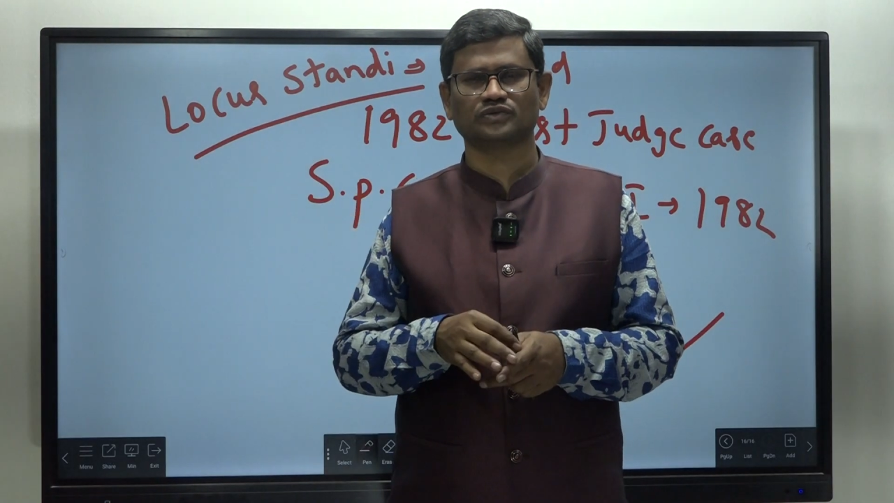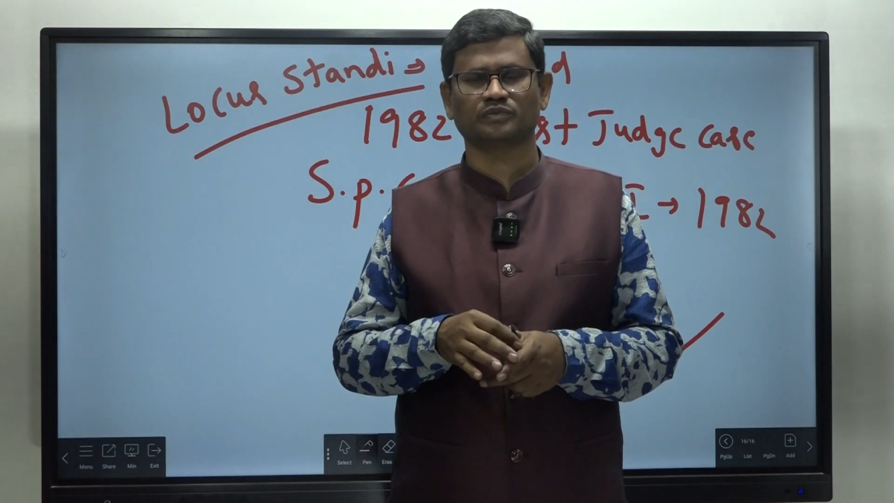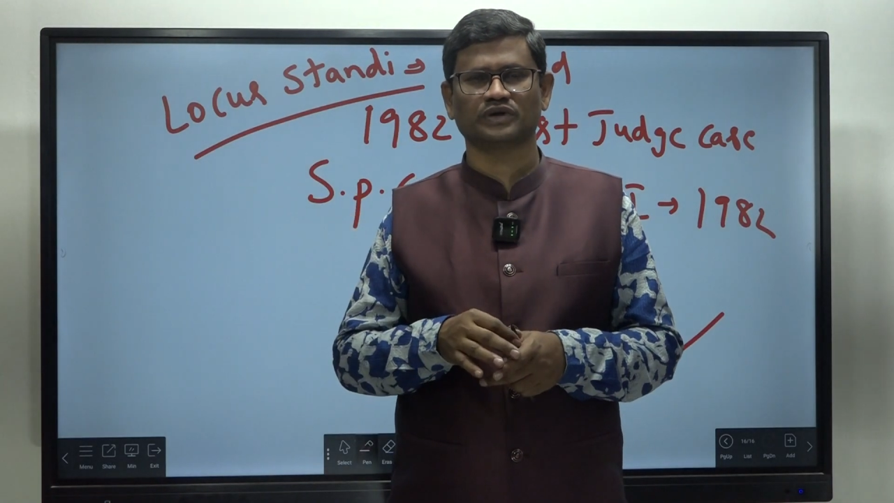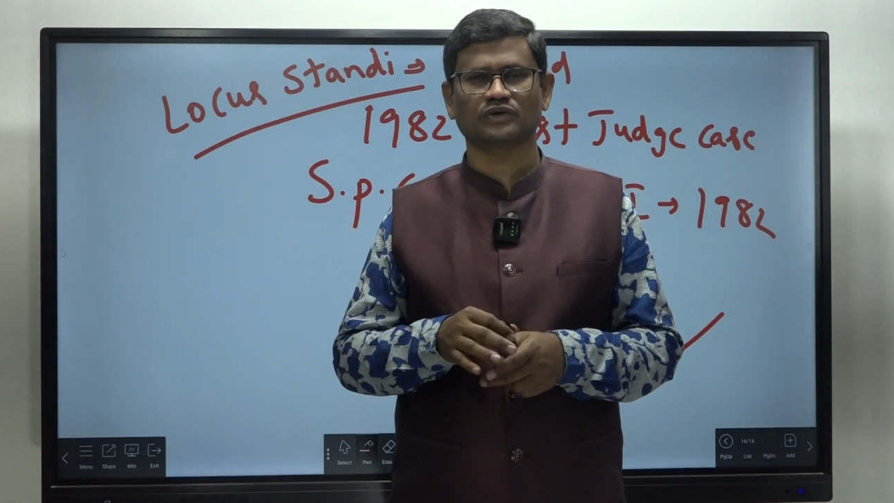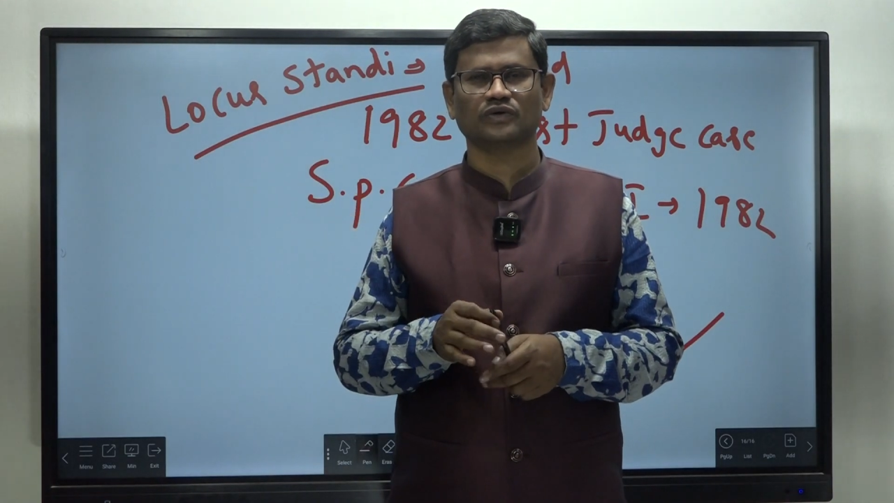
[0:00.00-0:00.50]

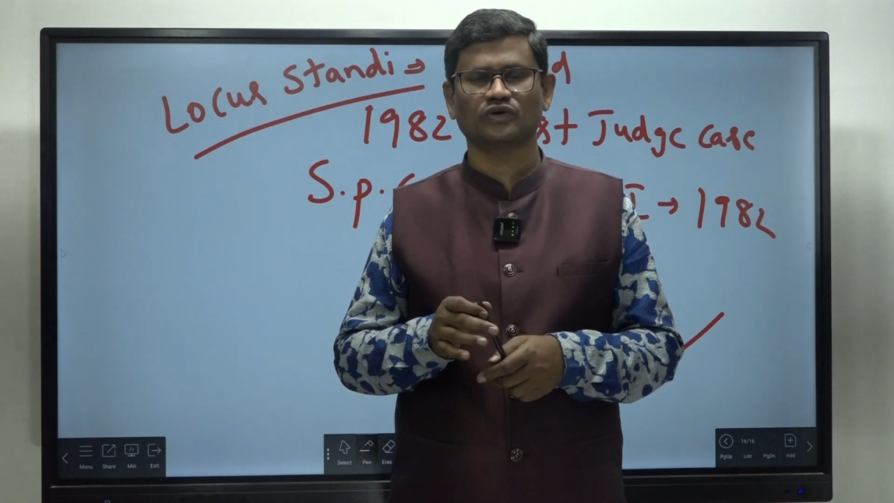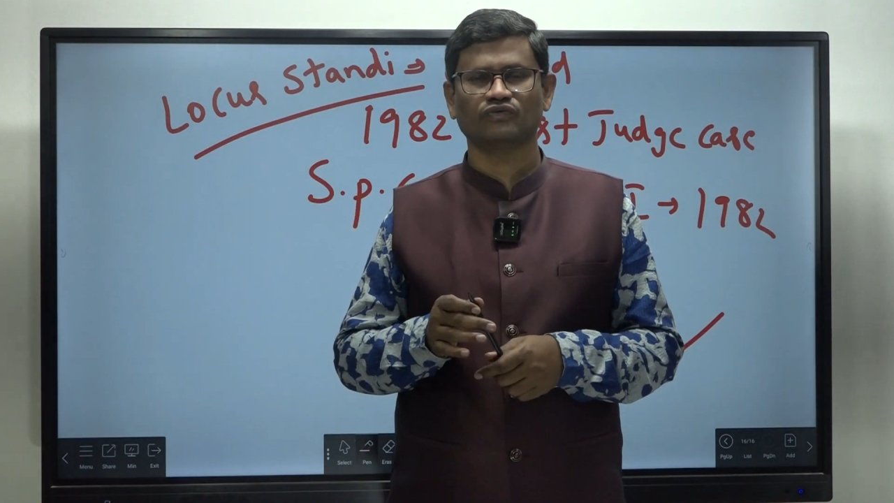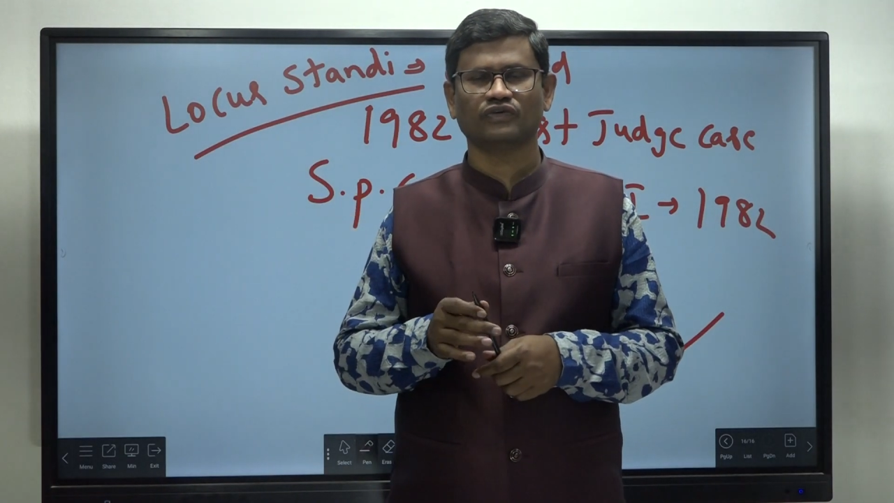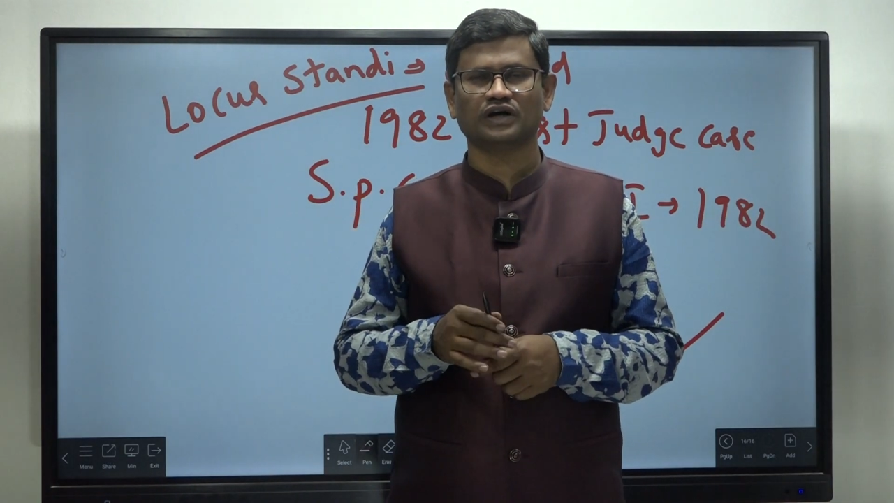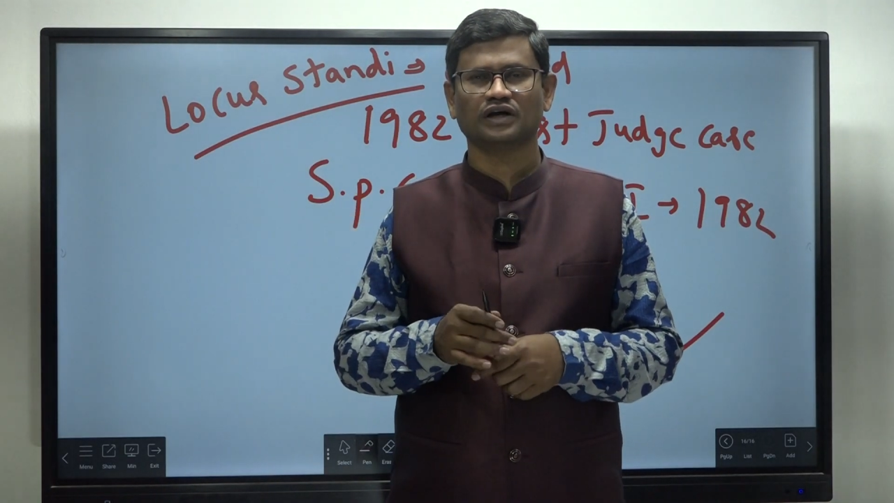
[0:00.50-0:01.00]
Supreme Court
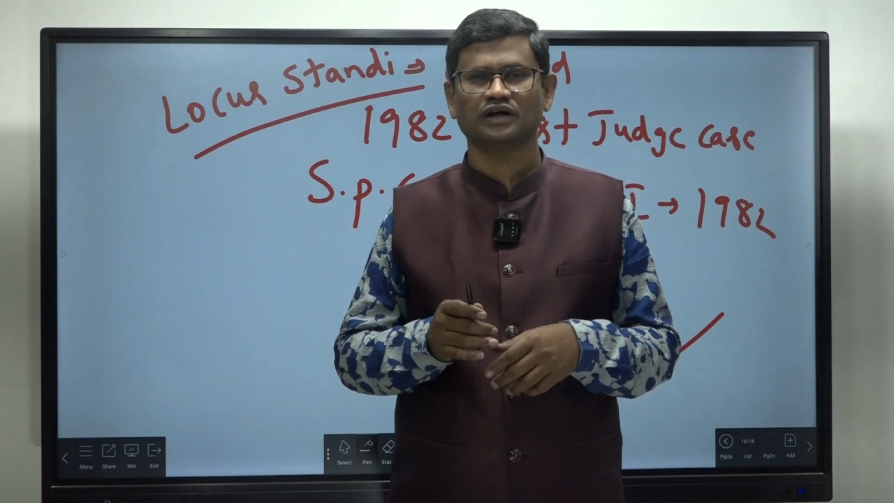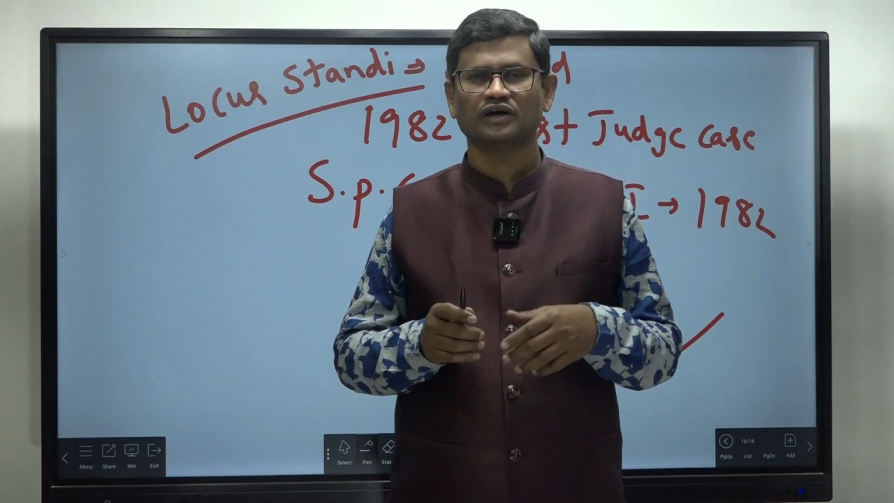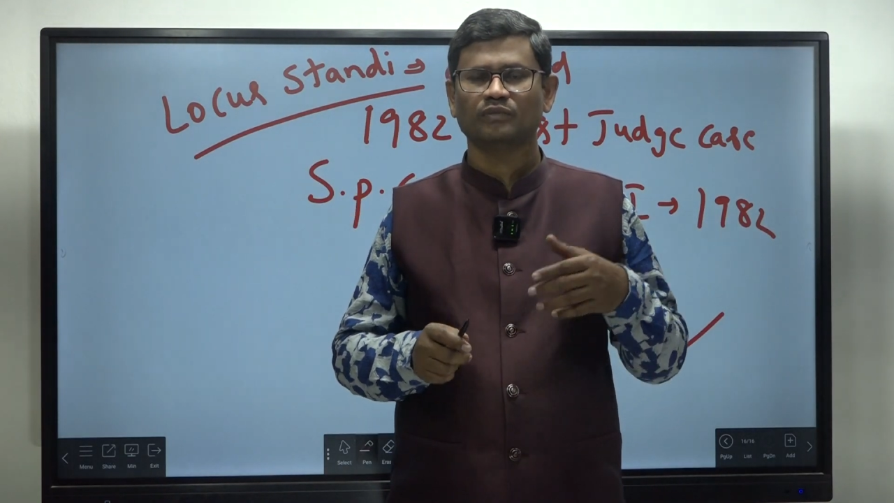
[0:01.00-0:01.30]
for